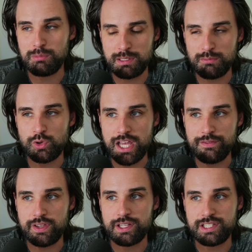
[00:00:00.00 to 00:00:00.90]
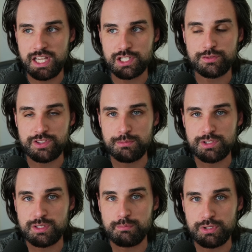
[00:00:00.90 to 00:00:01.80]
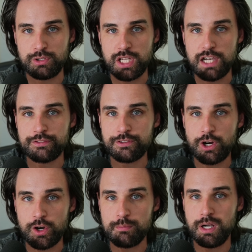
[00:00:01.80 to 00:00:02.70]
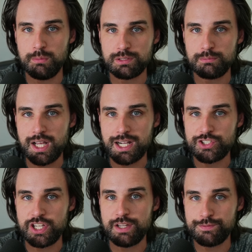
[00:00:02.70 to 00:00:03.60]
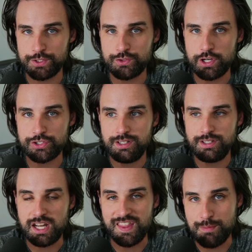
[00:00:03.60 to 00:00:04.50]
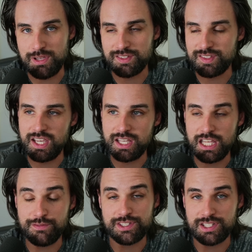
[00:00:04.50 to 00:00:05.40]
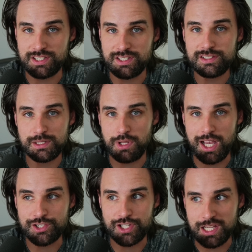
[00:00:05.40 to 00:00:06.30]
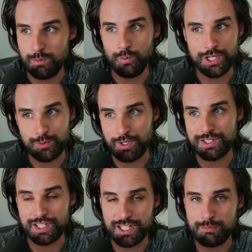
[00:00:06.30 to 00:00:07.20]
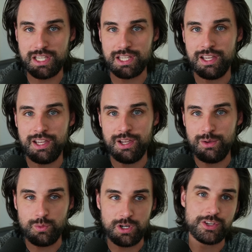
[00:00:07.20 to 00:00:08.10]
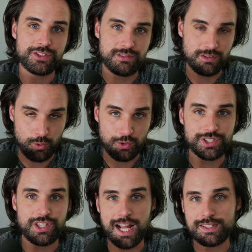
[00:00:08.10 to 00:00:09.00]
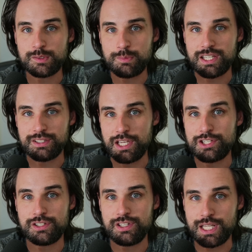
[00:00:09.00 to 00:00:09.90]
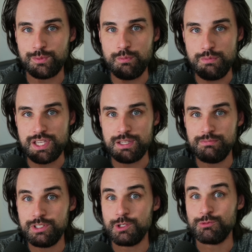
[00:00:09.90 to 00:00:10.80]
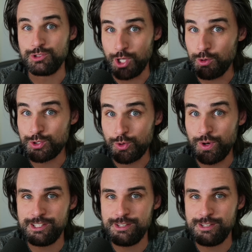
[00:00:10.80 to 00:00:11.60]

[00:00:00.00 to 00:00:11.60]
more advantageous for them just to build off of current public blockchain infrastructure. Now, that being said, if it's an existing blockchain, which one's it going to be? Well, there's of course lots of speculation that it would be, you know, Dogecoin